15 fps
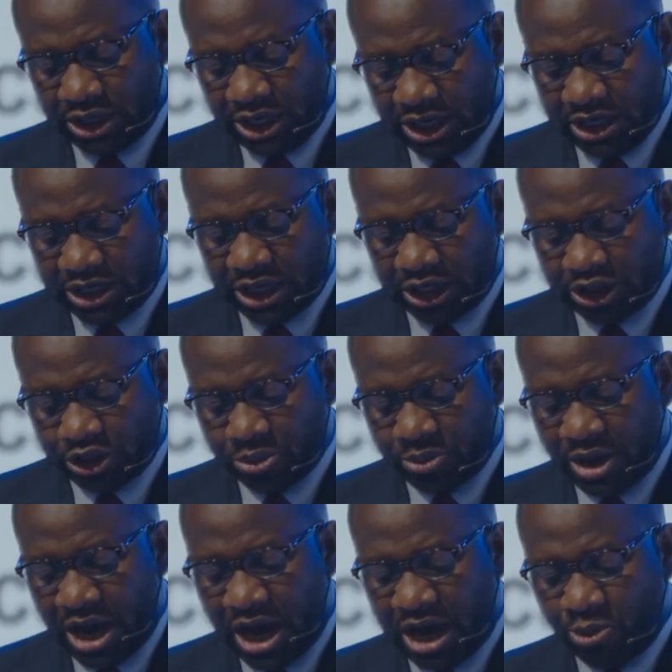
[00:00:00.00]
in
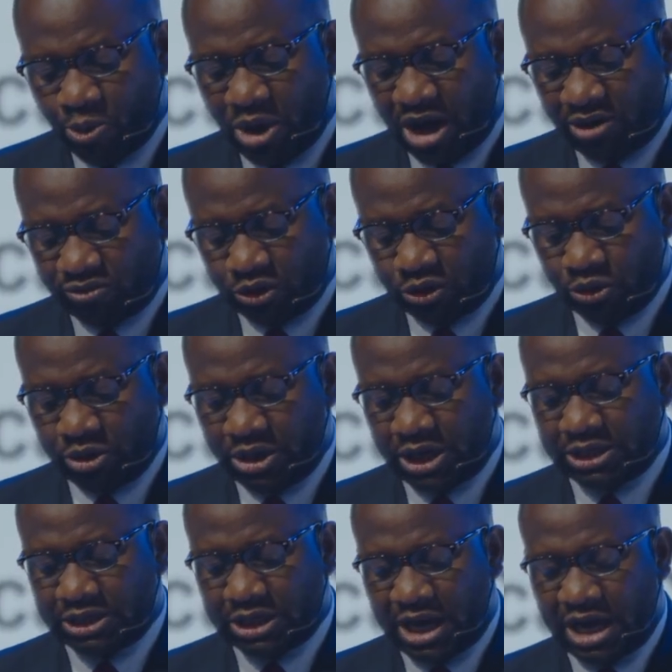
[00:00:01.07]
Nigeria, and we have to do
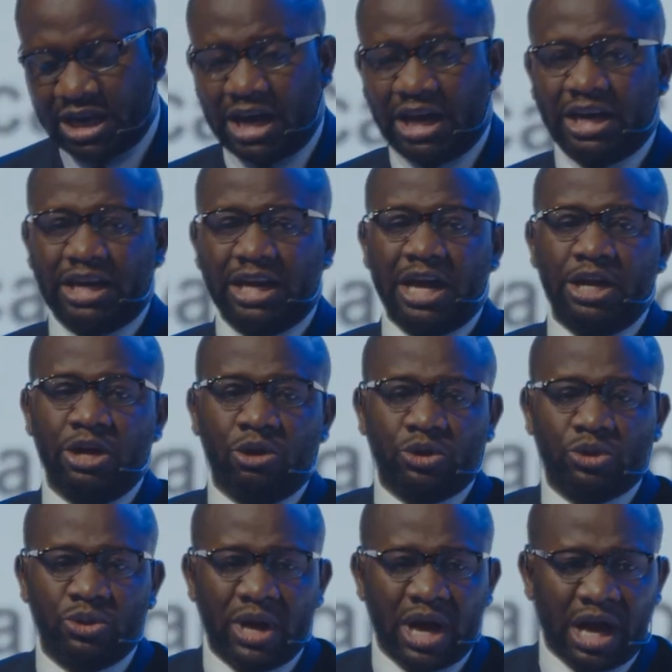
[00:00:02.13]
that. And I clearly
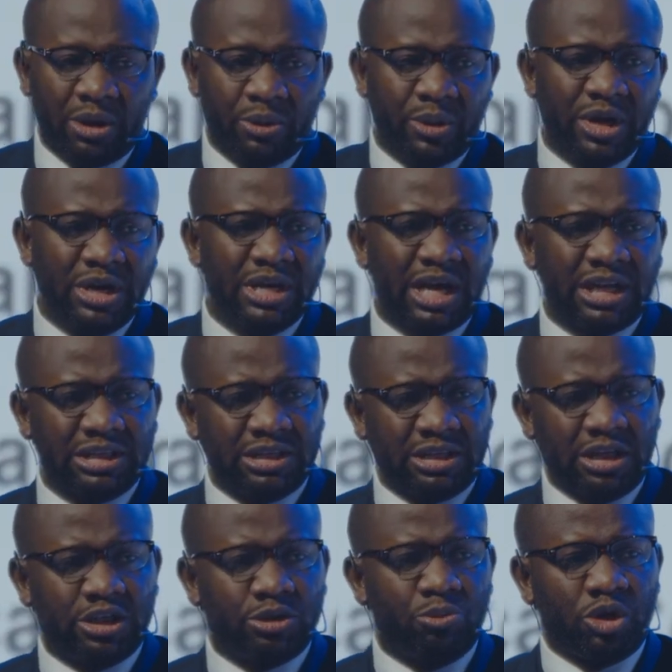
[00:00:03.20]
also agree that
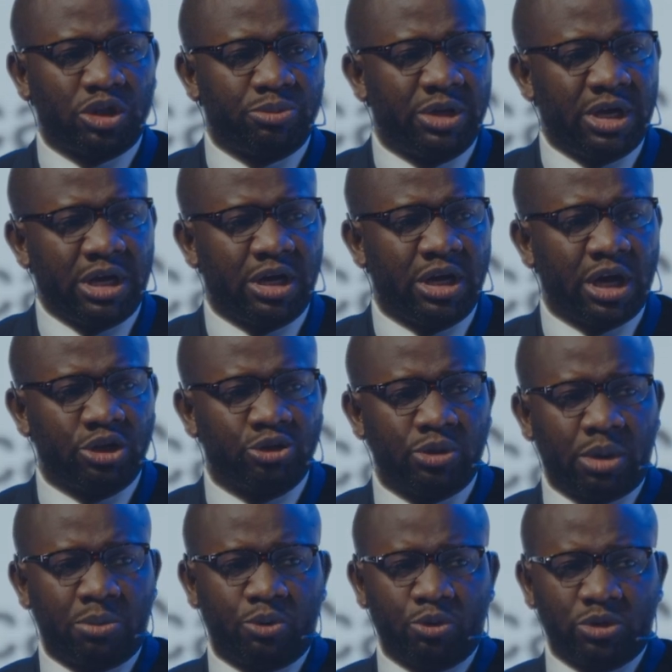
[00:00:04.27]
this must be a
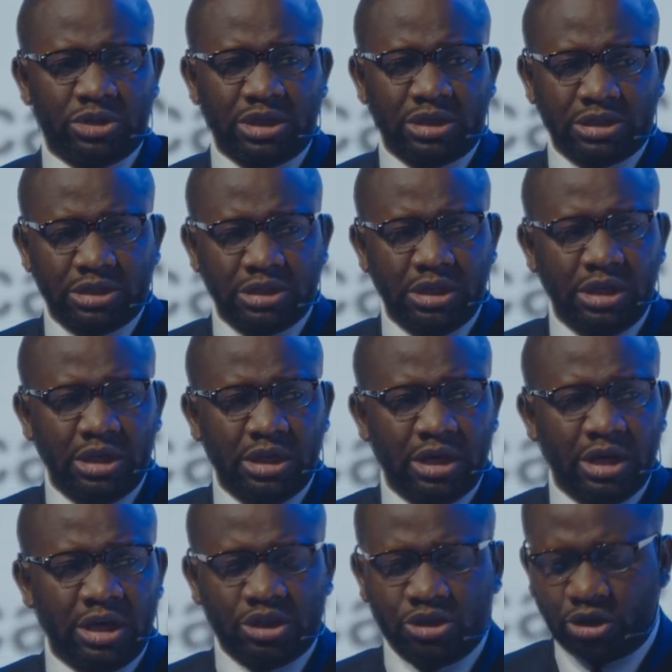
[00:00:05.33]
gradual process.
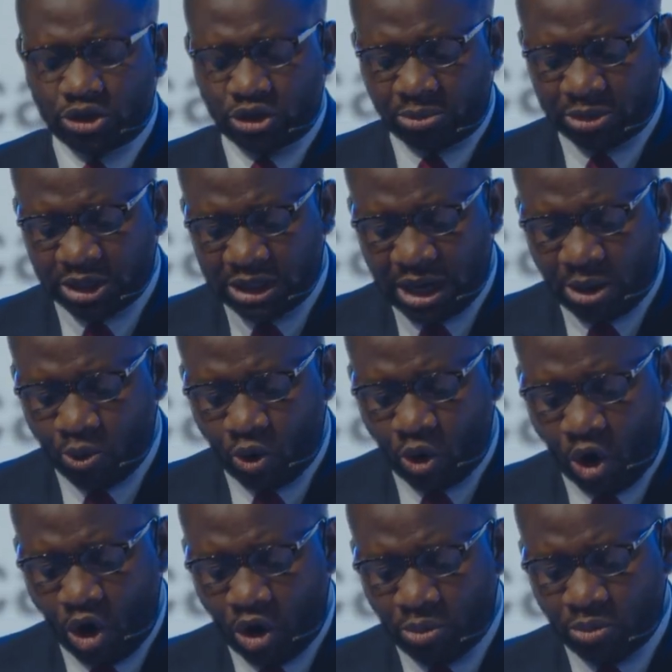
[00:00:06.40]
It's not something that will
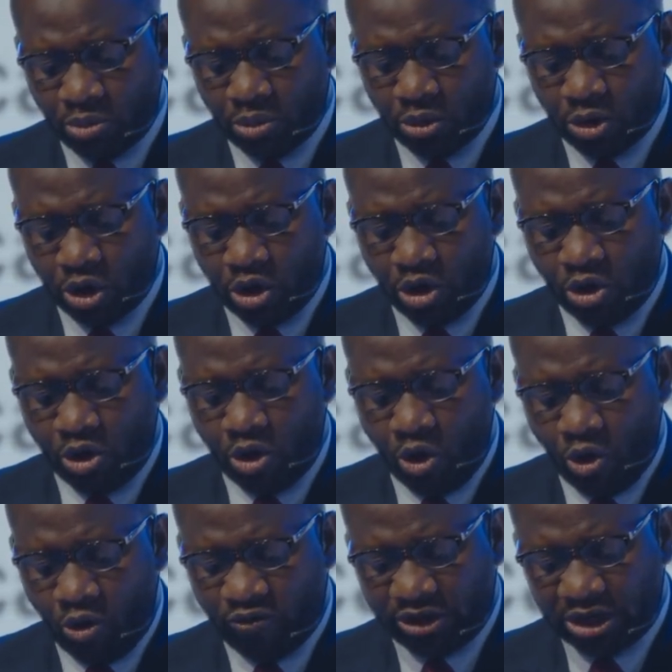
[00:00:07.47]
come
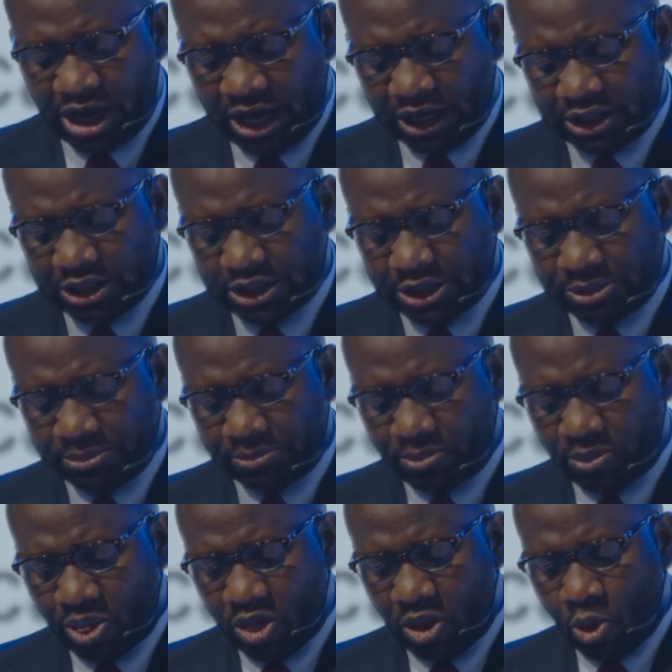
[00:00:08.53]
overnight.
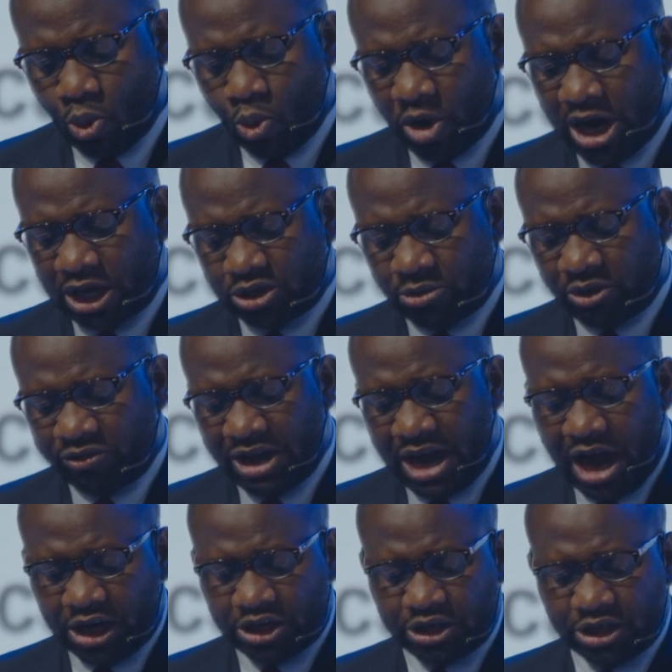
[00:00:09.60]
What are some of the
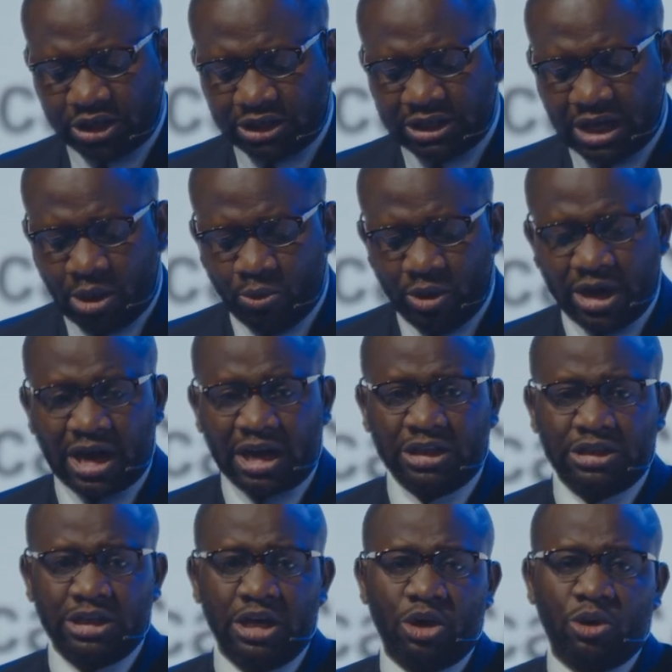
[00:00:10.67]
actions that we can
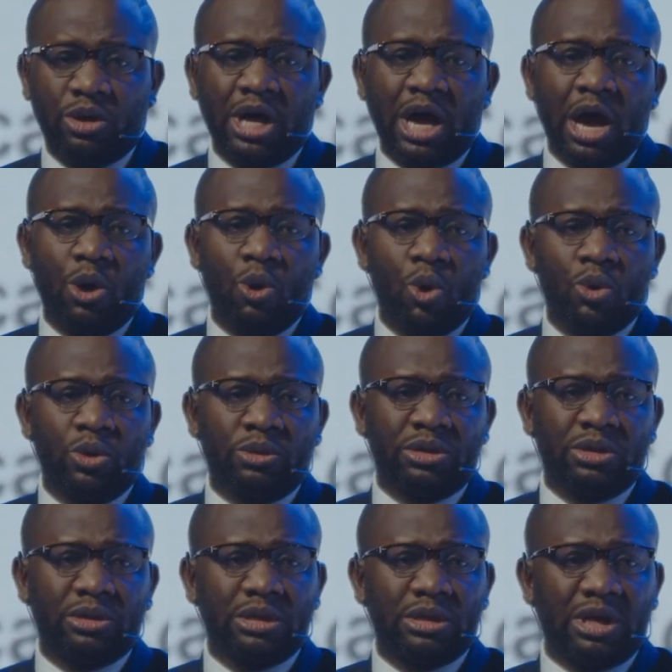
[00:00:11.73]
take on our own
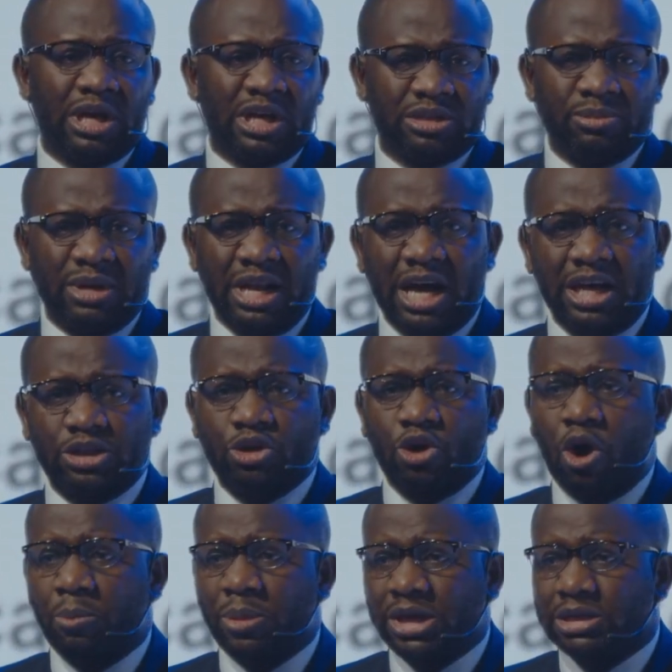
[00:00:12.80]
as my last
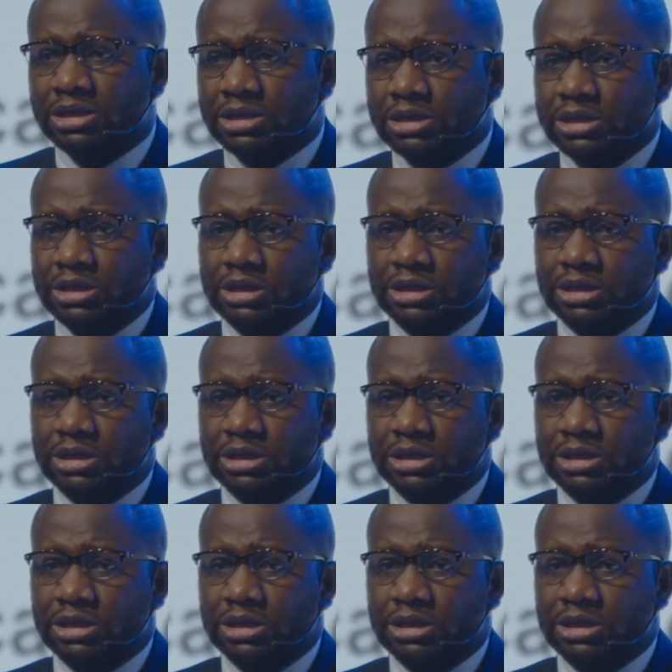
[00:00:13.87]
comment,